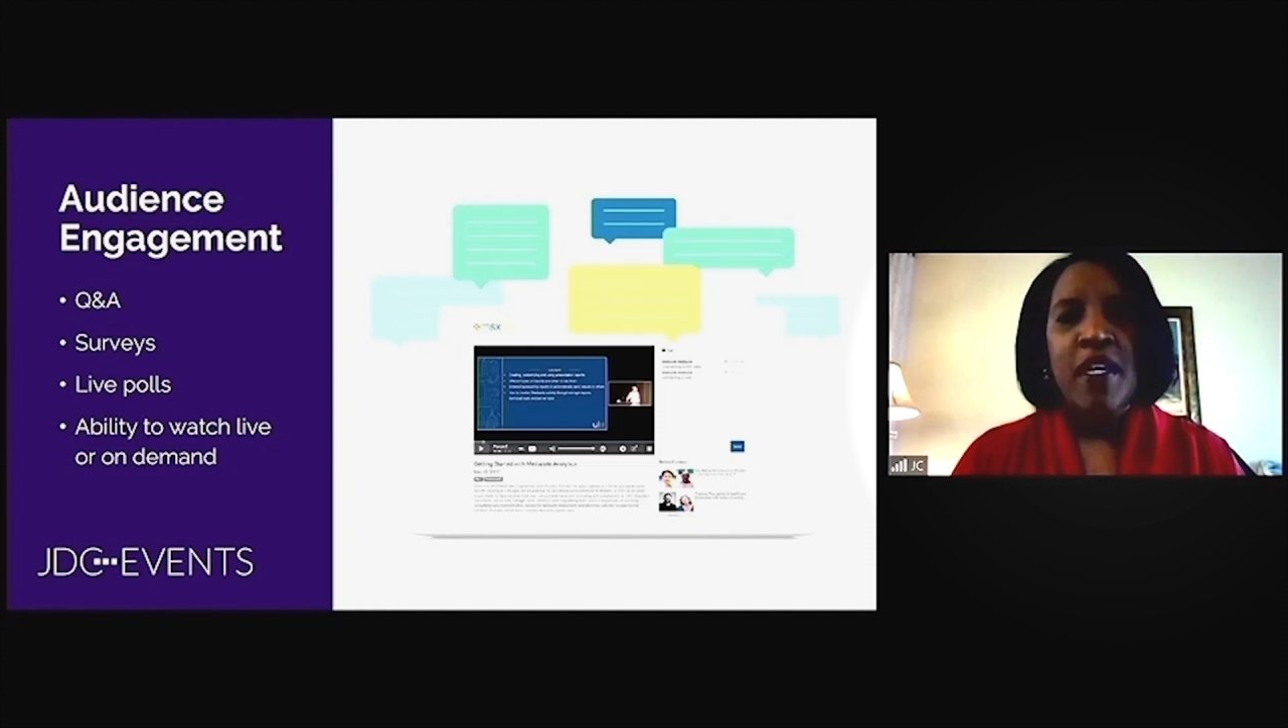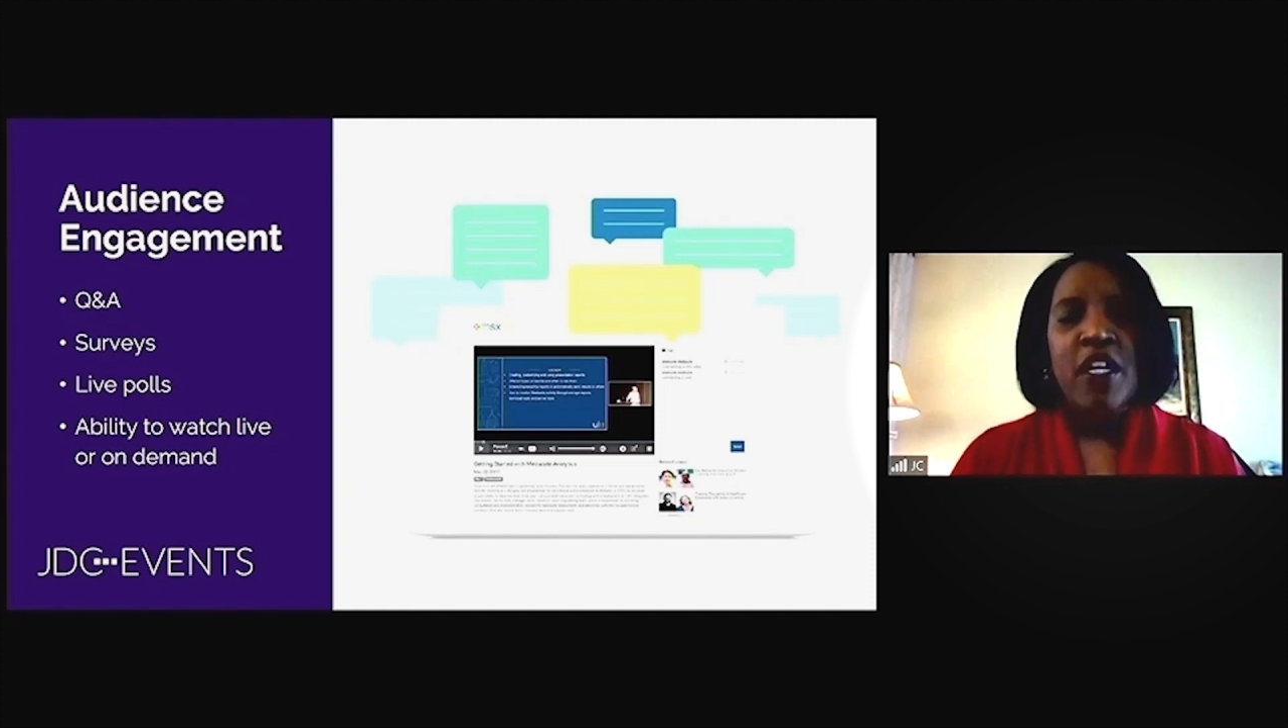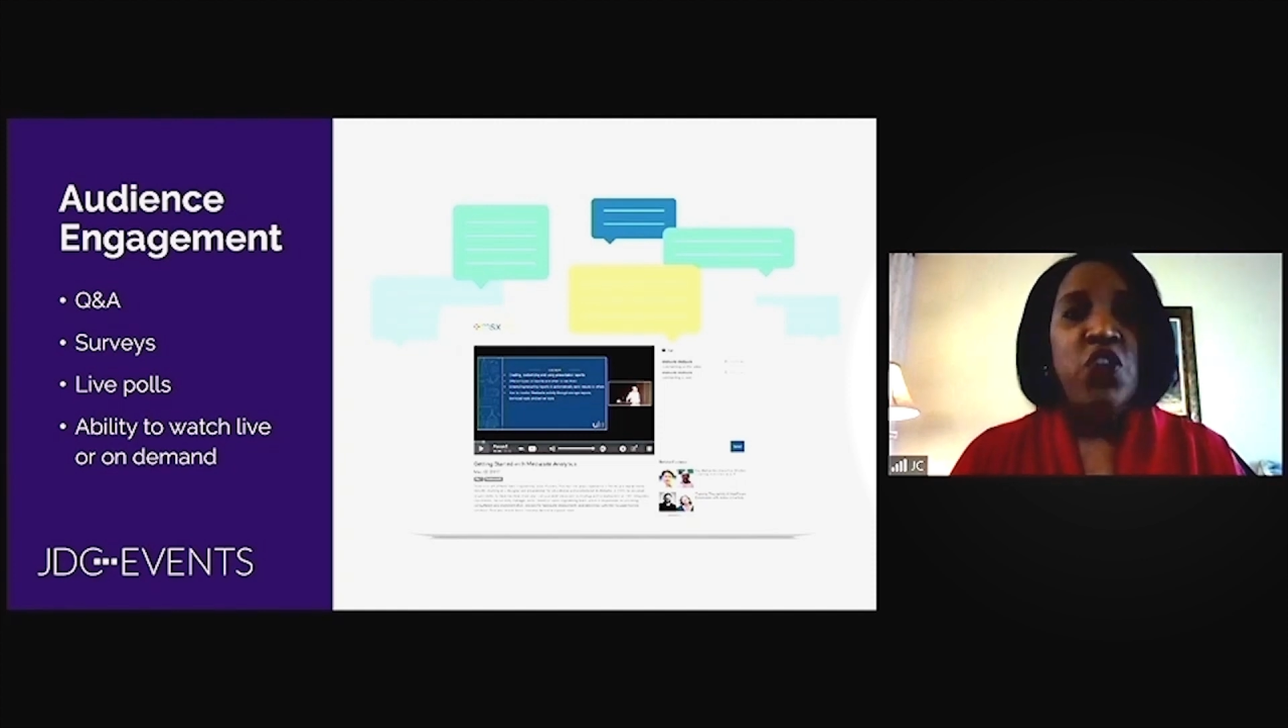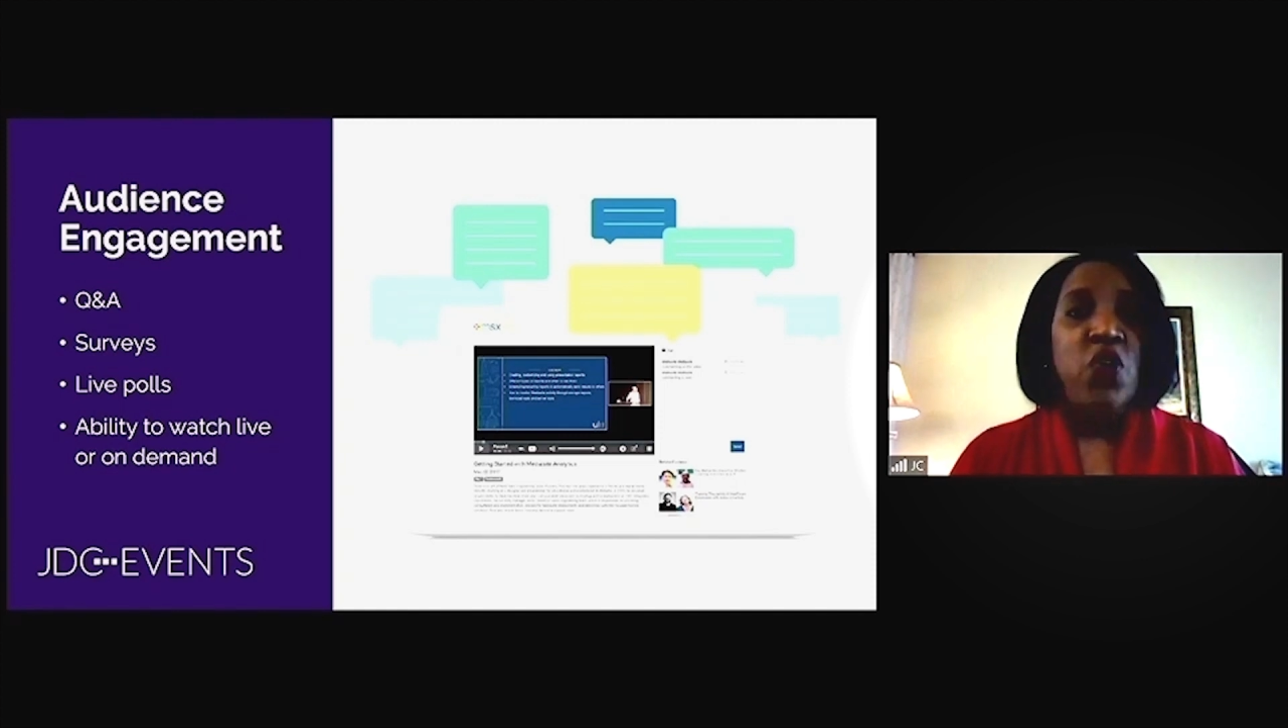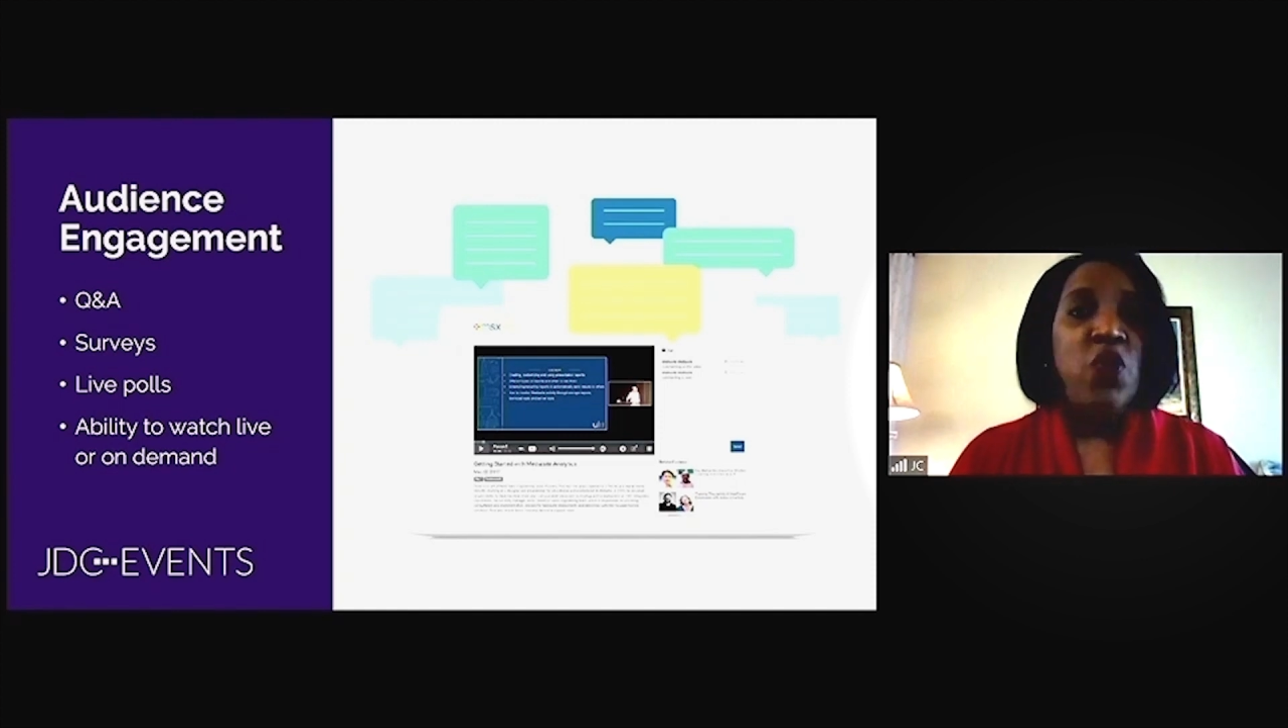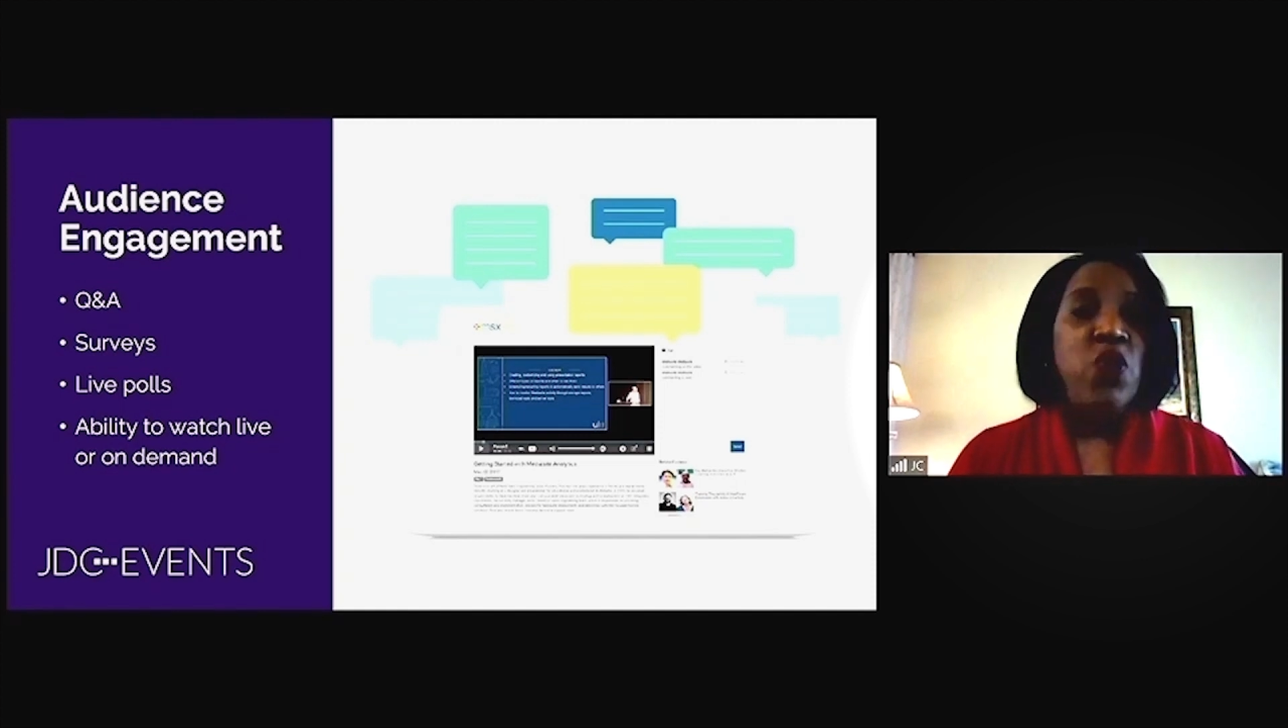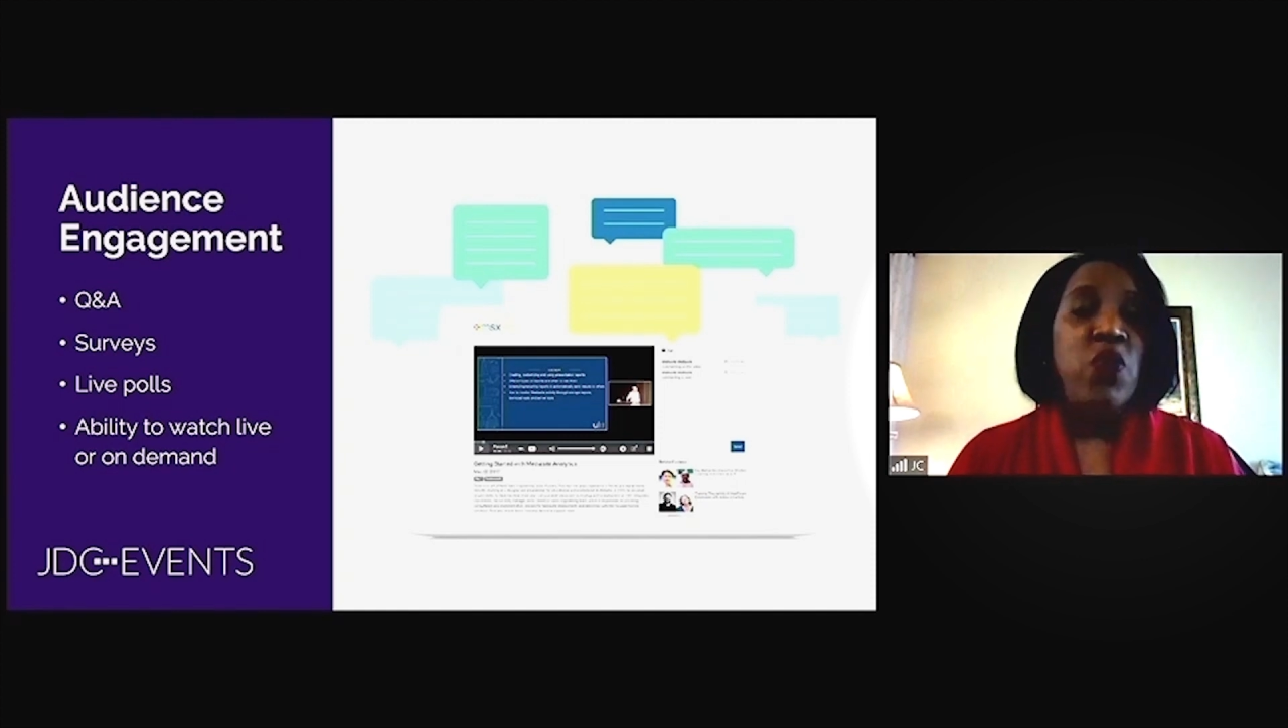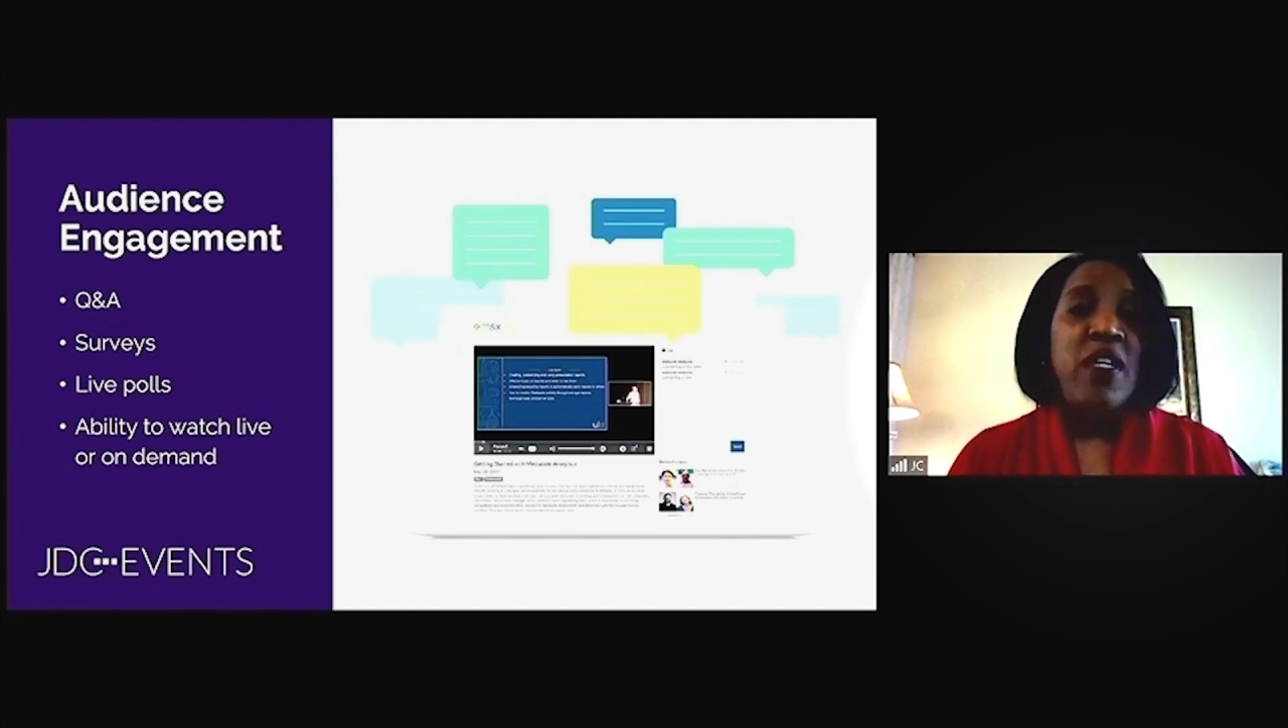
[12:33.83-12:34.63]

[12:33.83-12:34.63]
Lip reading: So you